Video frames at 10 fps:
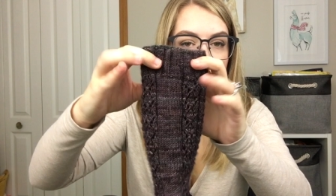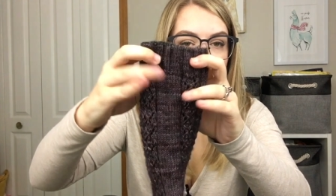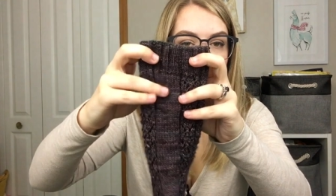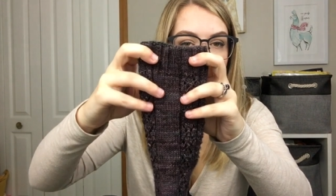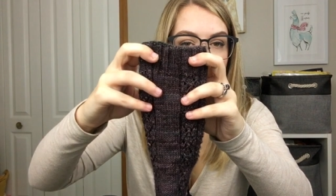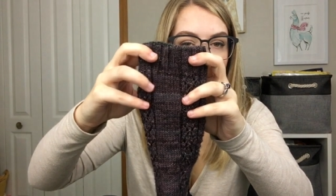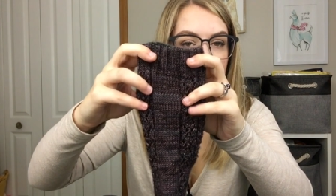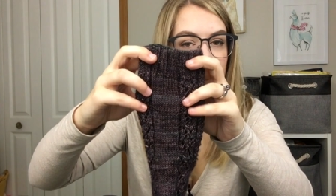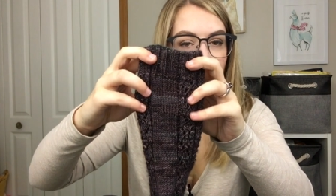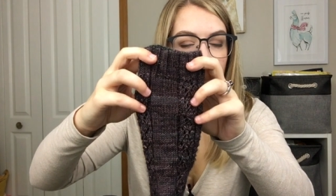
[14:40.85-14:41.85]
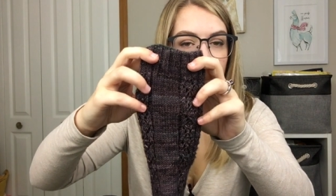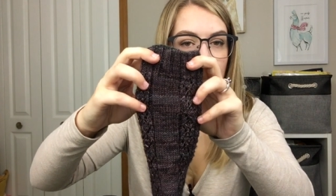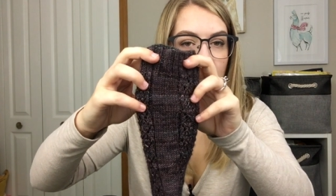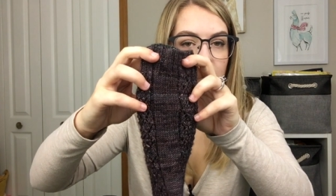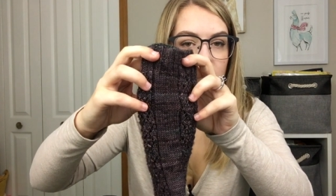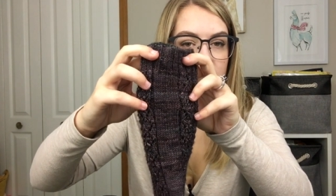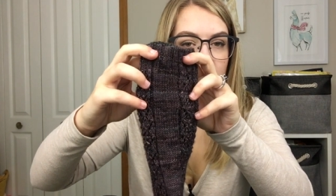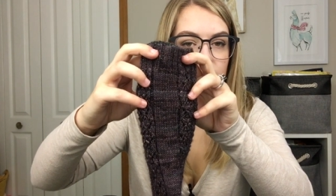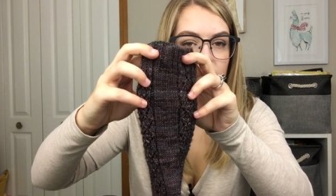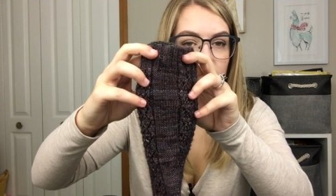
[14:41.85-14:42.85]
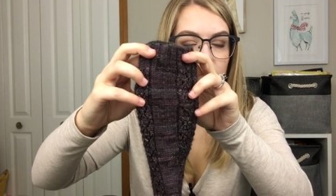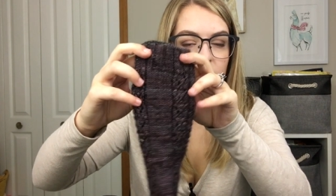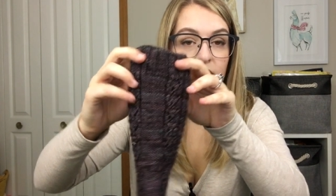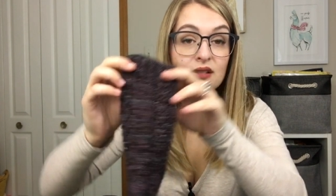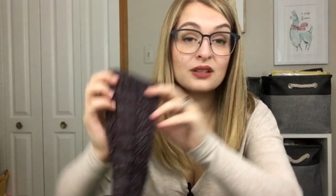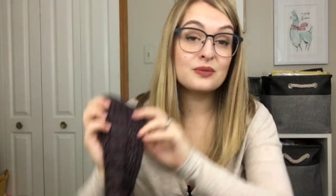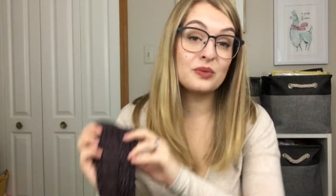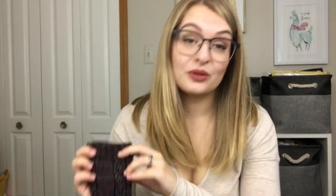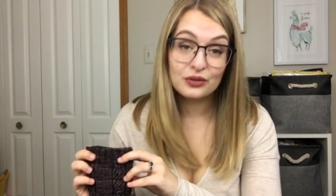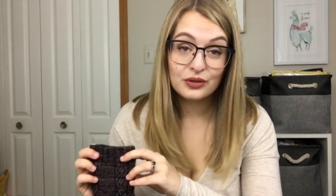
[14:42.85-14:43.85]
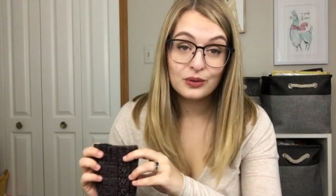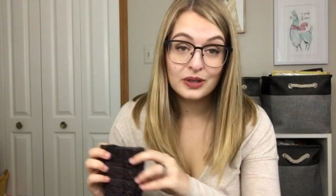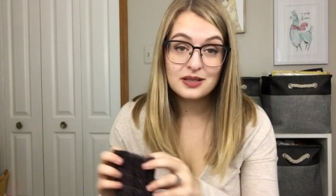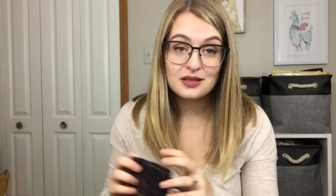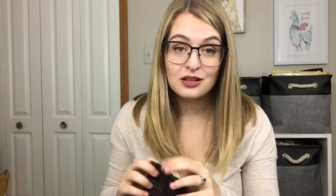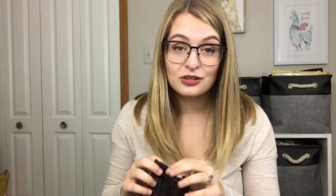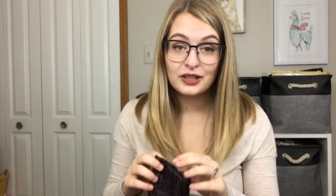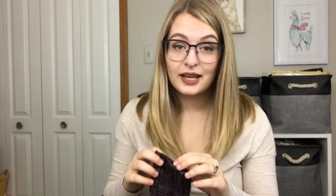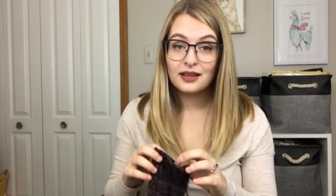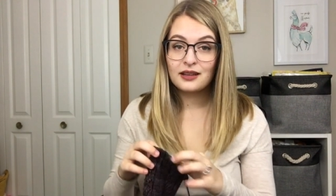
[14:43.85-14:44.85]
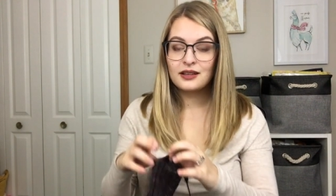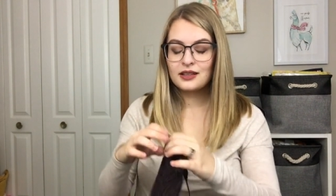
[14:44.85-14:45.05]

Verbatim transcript: So it's just got a stockinette panel down the middle. It looks beautiful when it's on your leg.